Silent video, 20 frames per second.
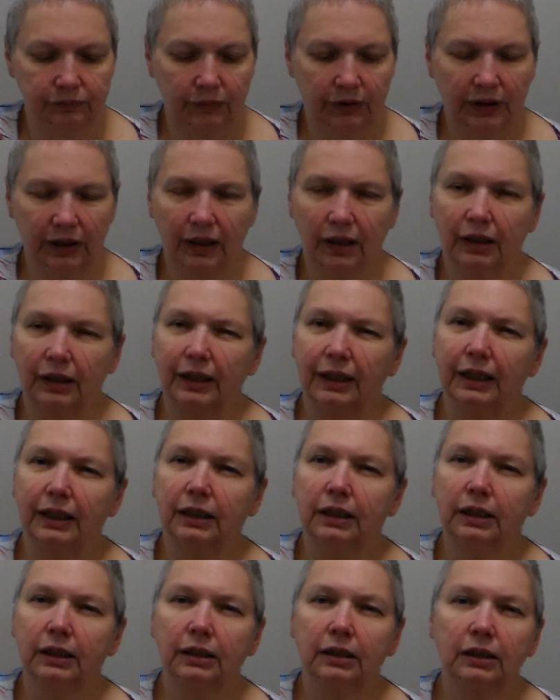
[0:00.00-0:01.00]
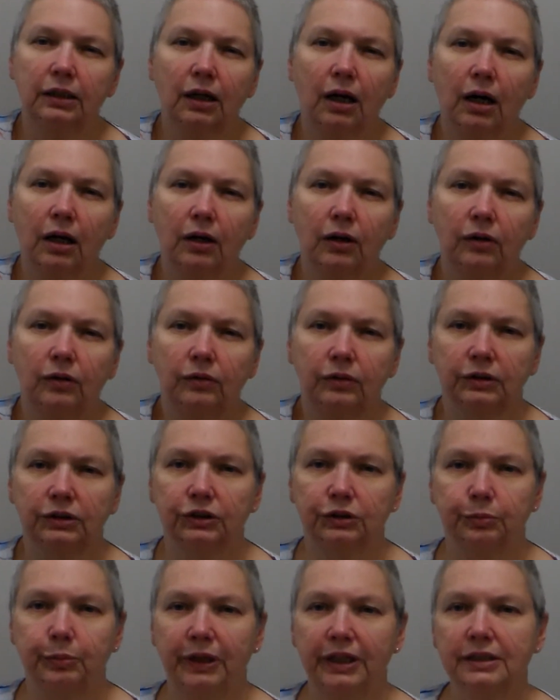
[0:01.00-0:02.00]
what they call it, Indian taco,
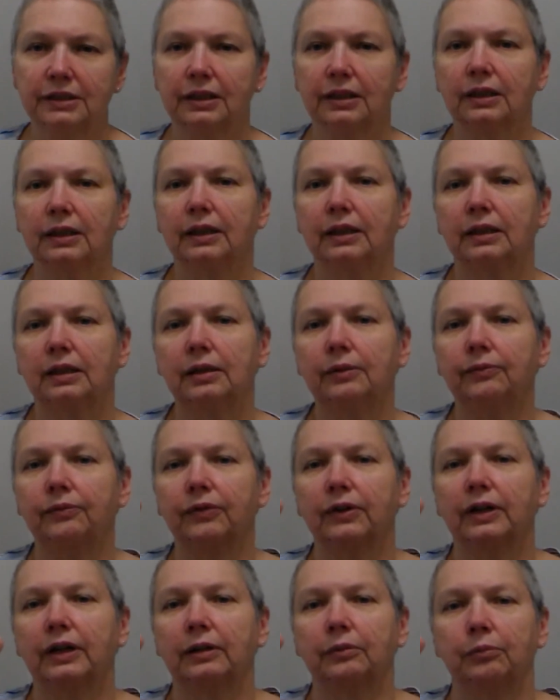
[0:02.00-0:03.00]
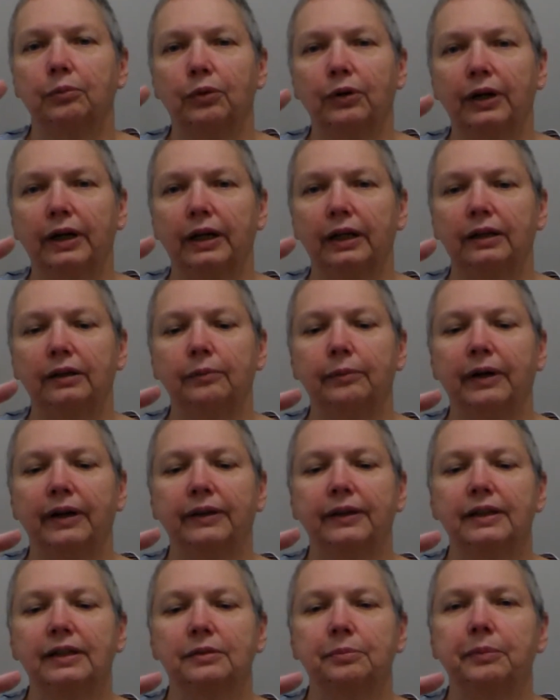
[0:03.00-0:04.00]
which is basically a deep fried bread
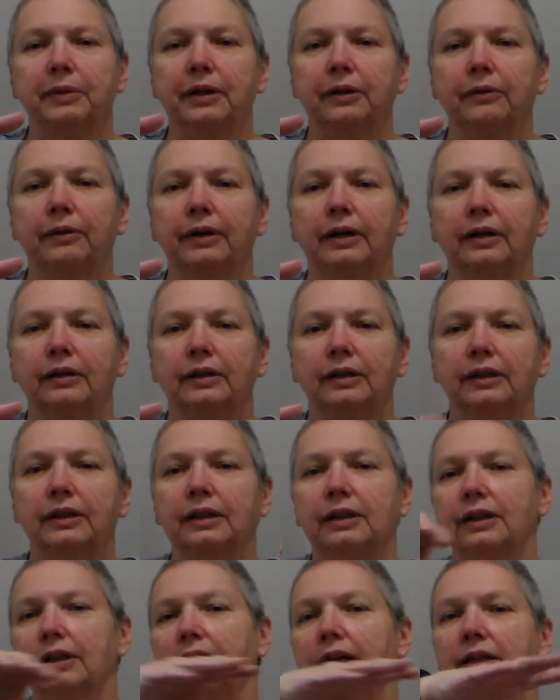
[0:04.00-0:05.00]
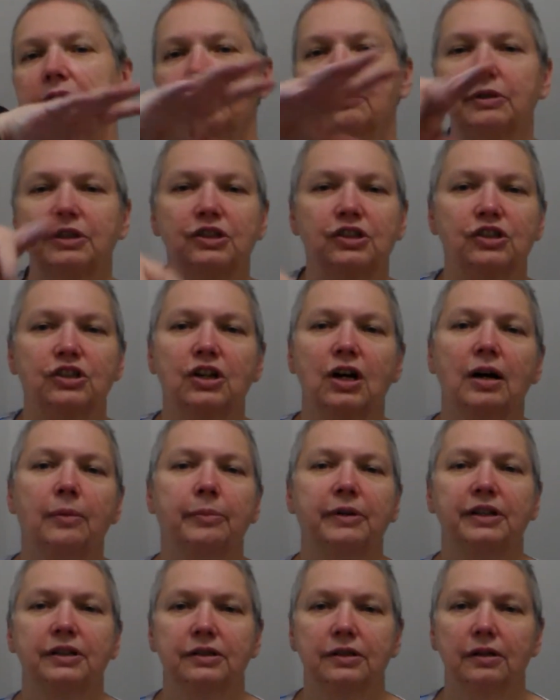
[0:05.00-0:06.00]
about this big around, and then it has a bunch of
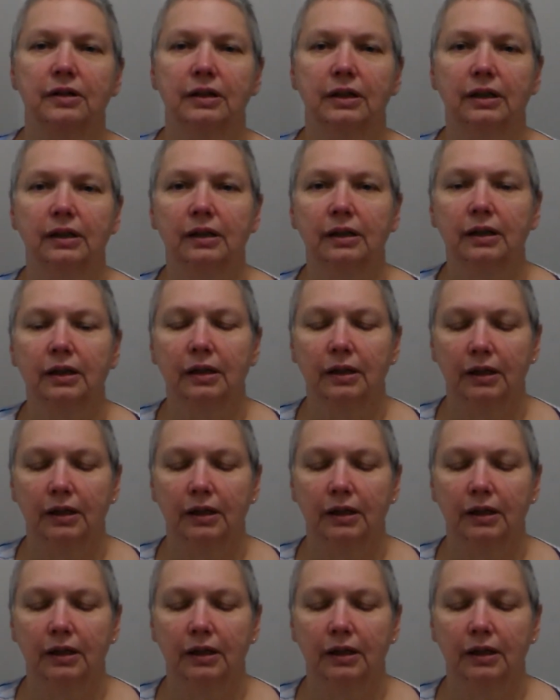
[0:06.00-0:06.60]
toppings on it.